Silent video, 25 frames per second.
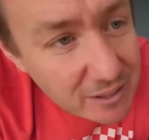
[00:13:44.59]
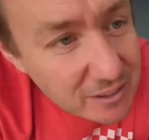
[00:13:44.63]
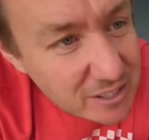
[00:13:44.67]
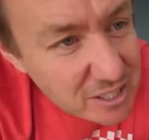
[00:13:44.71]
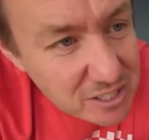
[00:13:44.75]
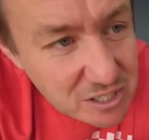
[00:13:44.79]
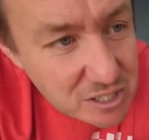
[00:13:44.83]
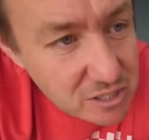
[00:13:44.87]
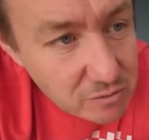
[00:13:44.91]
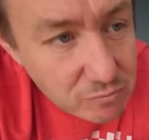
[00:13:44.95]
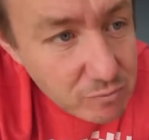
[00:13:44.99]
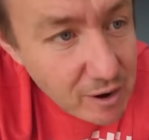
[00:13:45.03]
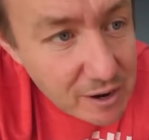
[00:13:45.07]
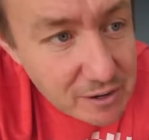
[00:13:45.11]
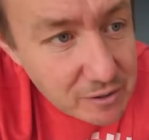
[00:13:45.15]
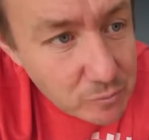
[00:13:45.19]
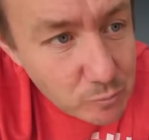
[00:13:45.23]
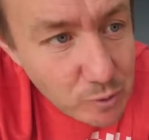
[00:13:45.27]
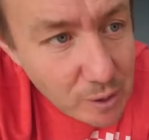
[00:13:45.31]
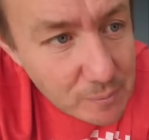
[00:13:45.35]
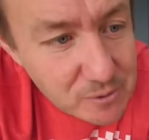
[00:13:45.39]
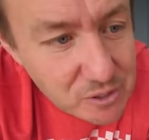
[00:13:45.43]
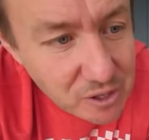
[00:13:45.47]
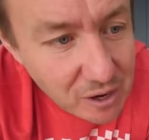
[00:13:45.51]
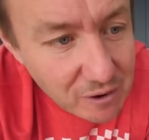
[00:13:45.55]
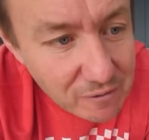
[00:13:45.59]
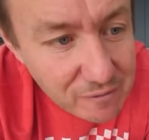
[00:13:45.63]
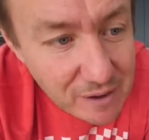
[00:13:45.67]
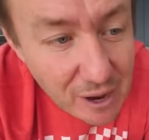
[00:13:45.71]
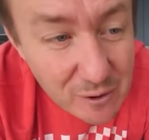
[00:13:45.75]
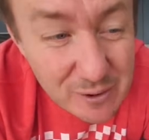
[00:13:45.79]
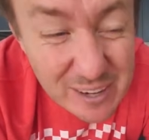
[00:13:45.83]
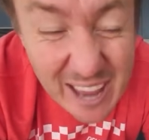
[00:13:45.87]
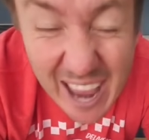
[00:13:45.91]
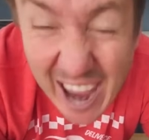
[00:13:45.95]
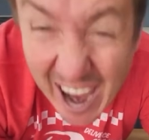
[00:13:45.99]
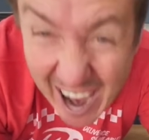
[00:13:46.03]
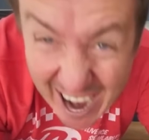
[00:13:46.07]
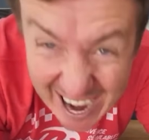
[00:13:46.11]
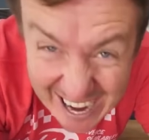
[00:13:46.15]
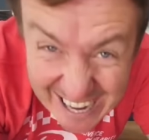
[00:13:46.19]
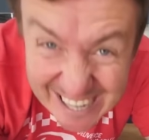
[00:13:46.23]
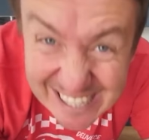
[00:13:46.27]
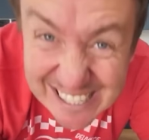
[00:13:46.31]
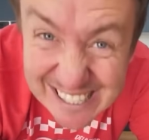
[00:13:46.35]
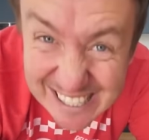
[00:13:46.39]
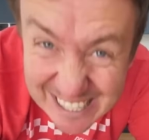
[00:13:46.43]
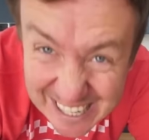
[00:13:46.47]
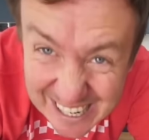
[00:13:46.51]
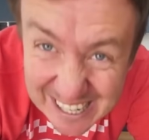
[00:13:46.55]
This is a random website I found,
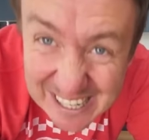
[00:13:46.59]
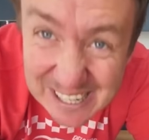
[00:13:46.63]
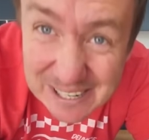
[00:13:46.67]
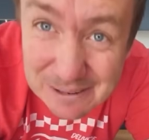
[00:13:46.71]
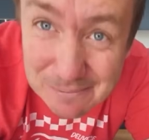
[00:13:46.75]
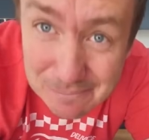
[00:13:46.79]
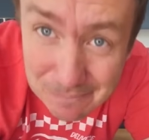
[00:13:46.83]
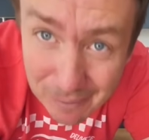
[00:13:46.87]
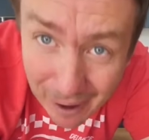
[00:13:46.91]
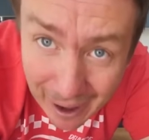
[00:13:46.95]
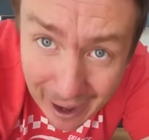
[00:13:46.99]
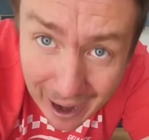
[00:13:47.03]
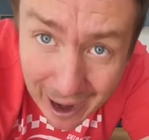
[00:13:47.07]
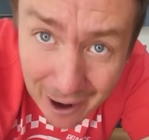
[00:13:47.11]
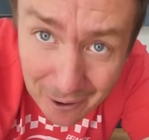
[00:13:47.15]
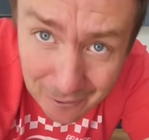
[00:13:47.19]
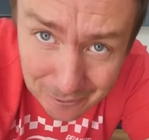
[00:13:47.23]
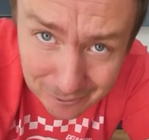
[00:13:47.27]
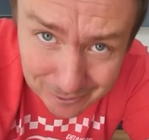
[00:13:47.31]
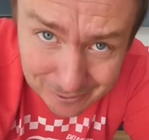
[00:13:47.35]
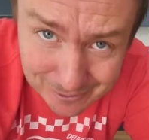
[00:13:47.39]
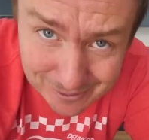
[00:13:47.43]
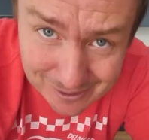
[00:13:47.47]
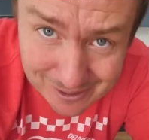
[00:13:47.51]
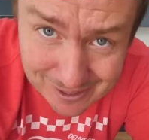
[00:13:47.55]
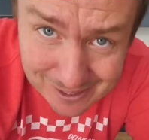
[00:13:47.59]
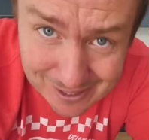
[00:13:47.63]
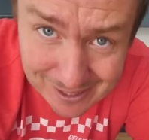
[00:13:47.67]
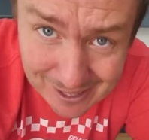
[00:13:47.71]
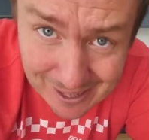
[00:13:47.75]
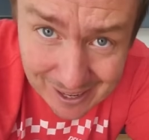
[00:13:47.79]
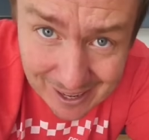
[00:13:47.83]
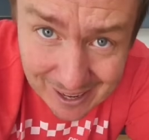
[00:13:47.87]
£18.